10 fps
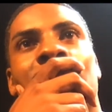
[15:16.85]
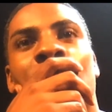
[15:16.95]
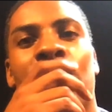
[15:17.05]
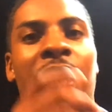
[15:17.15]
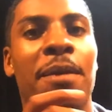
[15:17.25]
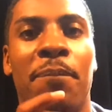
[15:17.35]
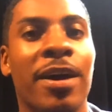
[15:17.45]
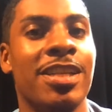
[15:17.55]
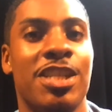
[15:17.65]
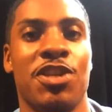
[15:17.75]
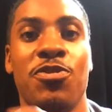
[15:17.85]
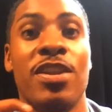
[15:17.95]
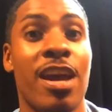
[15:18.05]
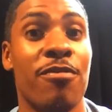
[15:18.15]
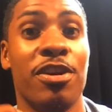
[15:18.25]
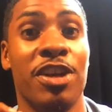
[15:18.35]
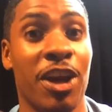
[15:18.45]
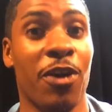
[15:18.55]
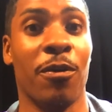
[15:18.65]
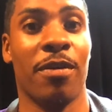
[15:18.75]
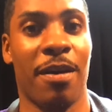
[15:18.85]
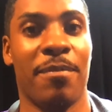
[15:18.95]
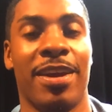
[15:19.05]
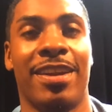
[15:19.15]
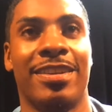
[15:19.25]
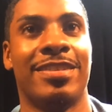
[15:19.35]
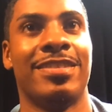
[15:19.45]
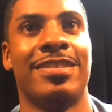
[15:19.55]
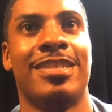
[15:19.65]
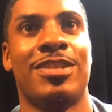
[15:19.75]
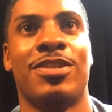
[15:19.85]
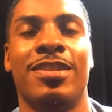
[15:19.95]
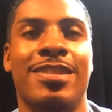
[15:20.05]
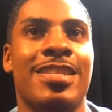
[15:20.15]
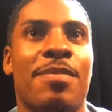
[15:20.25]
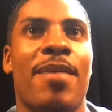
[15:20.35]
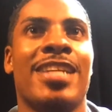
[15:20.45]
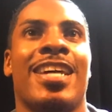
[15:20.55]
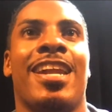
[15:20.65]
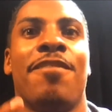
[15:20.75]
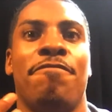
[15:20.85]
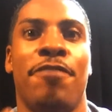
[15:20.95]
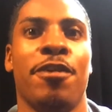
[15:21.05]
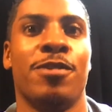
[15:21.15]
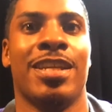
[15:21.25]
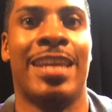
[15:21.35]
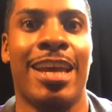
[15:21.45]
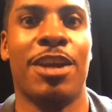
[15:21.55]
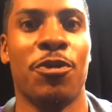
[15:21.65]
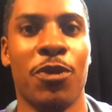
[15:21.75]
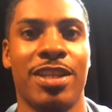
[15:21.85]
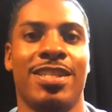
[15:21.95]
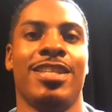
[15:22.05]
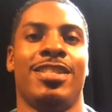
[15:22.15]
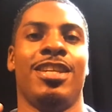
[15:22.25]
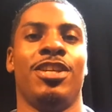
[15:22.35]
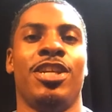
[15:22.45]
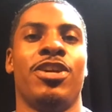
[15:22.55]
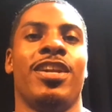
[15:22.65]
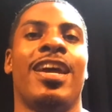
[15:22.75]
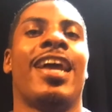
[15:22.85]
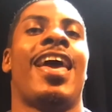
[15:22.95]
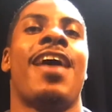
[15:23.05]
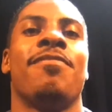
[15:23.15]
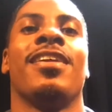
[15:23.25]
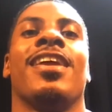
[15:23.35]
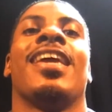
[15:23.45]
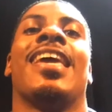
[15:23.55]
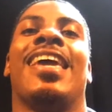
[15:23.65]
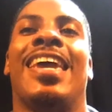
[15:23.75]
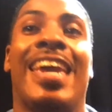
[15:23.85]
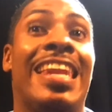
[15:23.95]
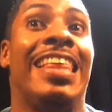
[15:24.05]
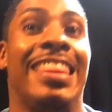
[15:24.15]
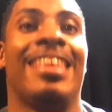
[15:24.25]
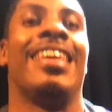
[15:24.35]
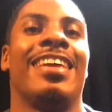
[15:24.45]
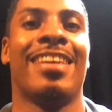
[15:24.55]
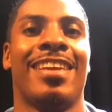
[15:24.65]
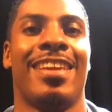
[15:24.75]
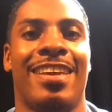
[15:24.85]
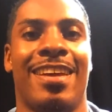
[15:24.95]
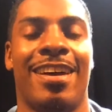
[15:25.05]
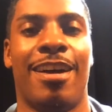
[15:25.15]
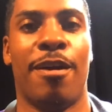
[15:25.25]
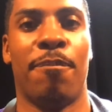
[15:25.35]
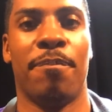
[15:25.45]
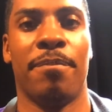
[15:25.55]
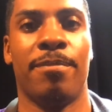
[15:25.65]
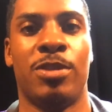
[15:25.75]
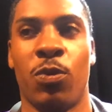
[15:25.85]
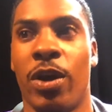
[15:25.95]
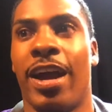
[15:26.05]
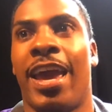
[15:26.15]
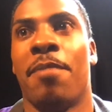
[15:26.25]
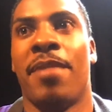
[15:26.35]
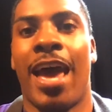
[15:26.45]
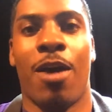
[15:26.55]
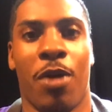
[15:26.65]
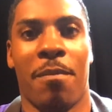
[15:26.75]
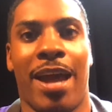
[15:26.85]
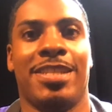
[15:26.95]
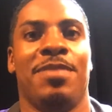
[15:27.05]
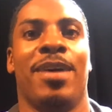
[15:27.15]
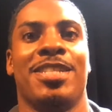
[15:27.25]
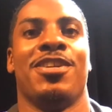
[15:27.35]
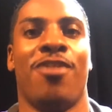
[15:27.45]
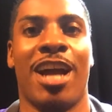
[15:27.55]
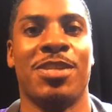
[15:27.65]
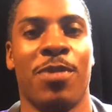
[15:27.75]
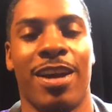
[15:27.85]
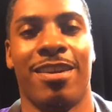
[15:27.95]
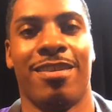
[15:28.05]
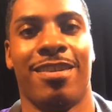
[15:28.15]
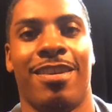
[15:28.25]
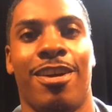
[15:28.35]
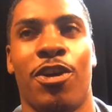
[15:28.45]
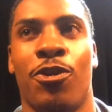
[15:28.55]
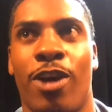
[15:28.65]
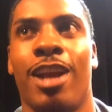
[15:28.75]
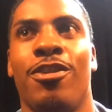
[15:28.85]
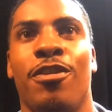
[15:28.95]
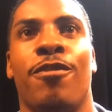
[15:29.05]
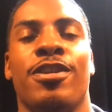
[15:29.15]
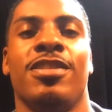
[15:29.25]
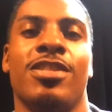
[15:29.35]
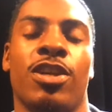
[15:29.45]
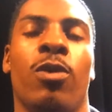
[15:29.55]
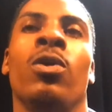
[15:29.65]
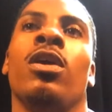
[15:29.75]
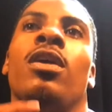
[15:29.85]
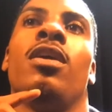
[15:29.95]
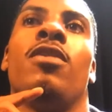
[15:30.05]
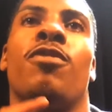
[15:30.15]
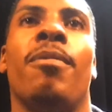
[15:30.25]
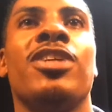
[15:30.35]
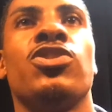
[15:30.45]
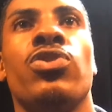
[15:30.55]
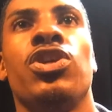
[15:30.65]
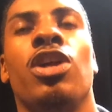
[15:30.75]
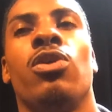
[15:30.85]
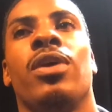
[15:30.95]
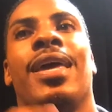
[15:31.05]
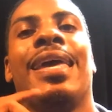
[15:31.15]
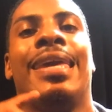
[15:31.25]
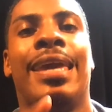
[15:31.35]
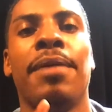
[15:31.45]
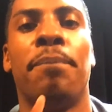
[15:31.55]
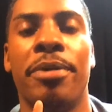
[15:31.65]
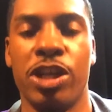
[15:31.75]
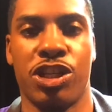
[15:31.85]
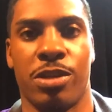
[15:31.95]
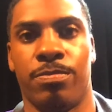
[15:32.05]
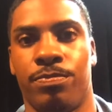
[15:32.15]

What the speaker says: keep pushing. You never know. I mean, just imagine how that feels, again, going into your senior year and not having anything, to where I am now, where I'm actually about to graduate a great university. So for my story, keep pushing.